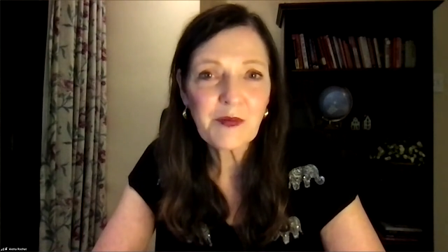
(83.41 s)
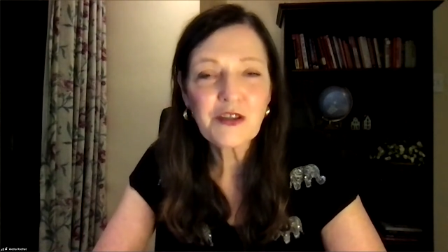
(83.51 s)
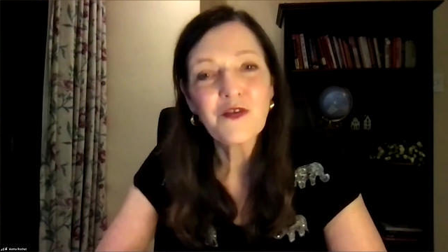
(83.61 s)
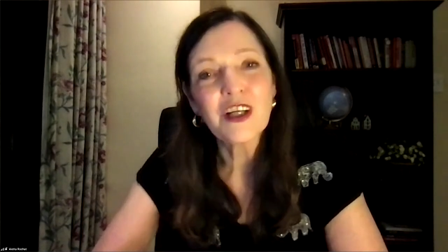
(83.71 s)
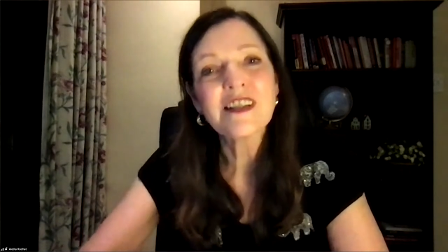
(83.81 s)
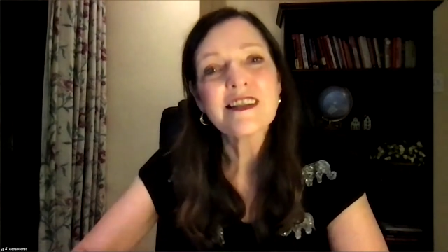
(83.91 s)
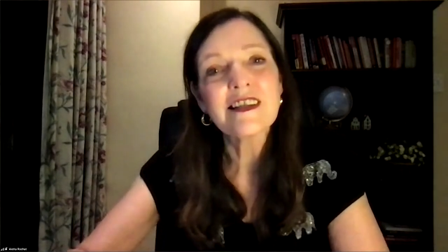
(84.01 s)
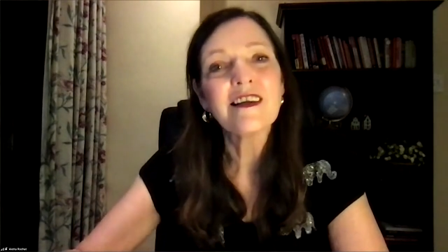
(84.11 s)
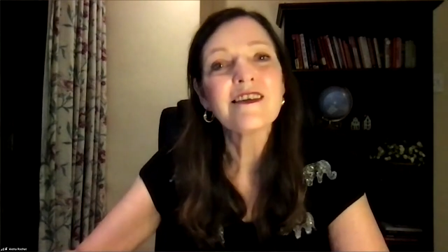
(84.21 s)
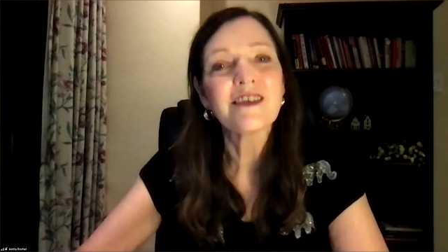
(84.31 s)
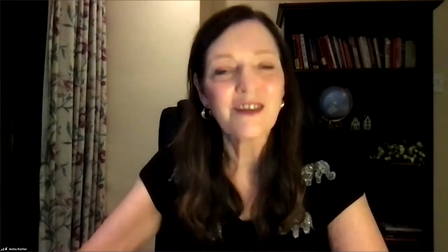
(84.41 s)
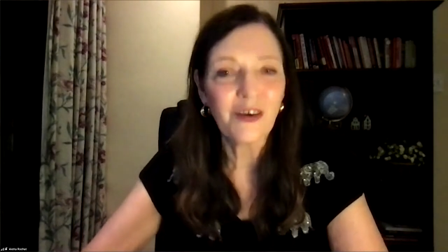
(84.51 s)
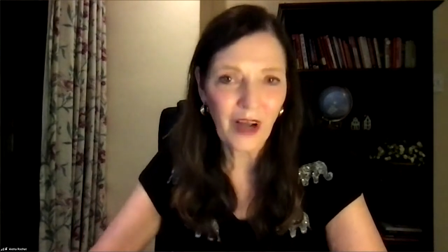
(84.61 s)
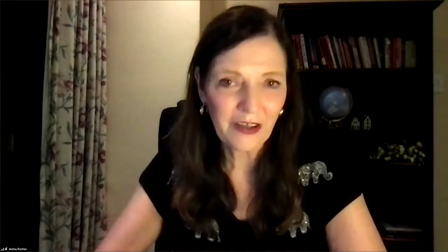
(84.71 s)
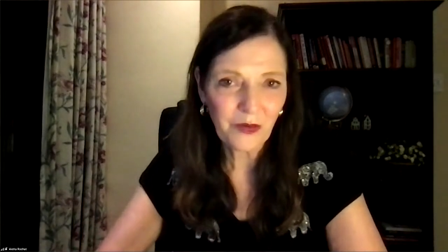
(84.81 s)
but you've got to sell it in the
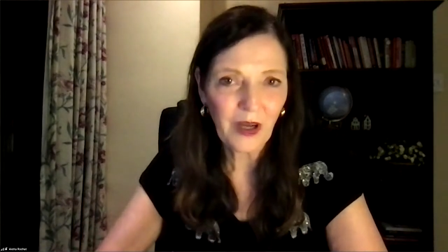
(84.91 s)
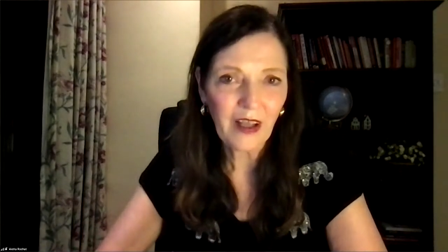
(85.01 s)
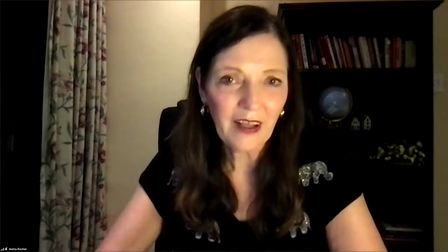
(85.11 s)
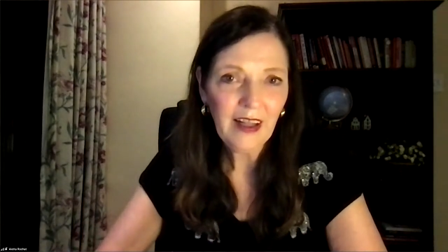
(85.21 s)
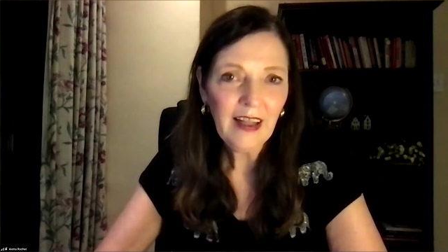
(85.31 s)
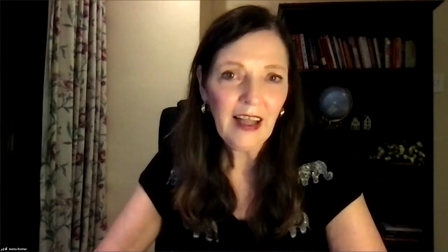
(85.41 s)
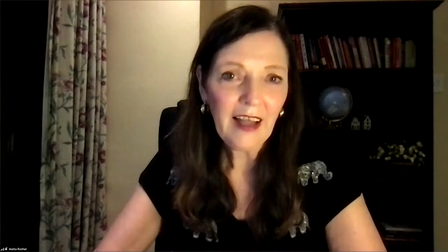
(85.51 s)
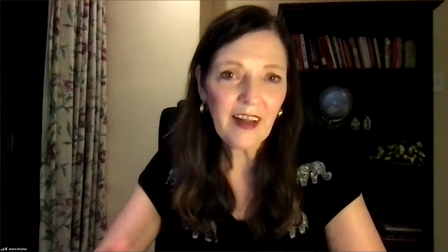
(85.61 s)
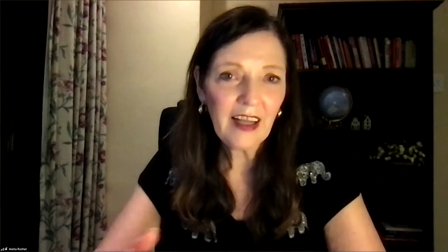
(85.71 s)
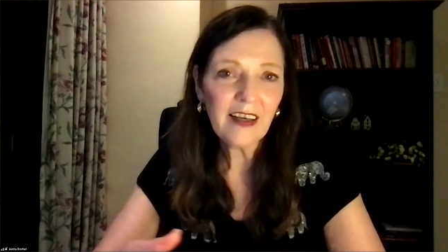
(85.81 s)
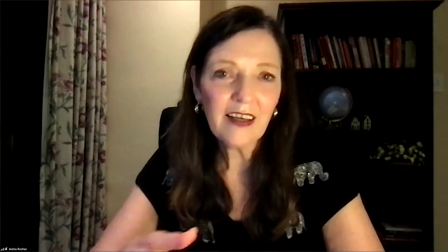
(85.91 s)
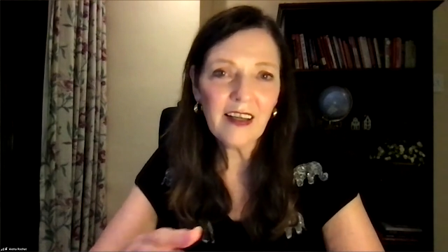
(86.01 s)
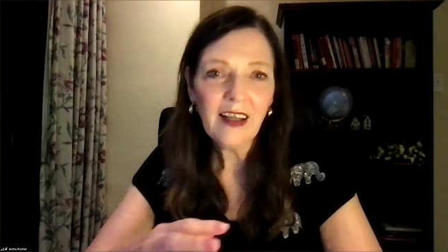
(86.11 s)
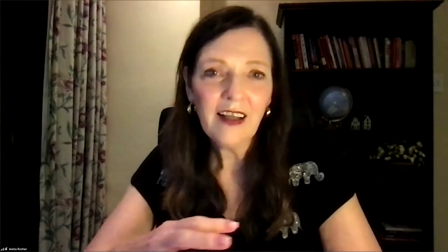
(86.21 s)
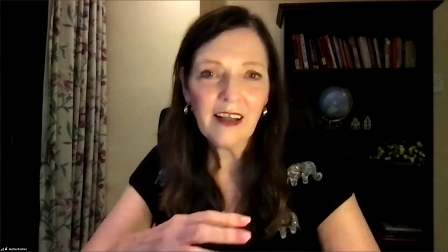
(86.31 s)
right way. And
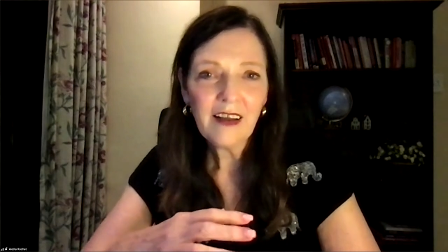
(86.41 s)
then